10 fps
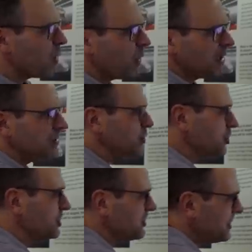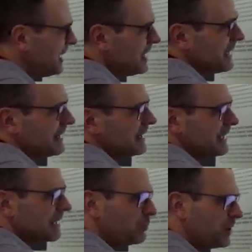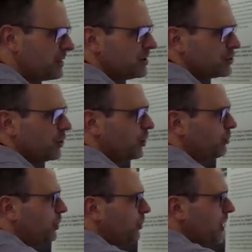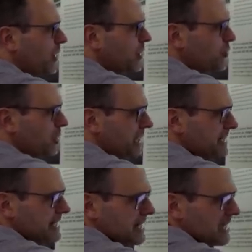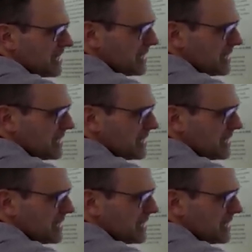well, you can see that with the turbo we are creating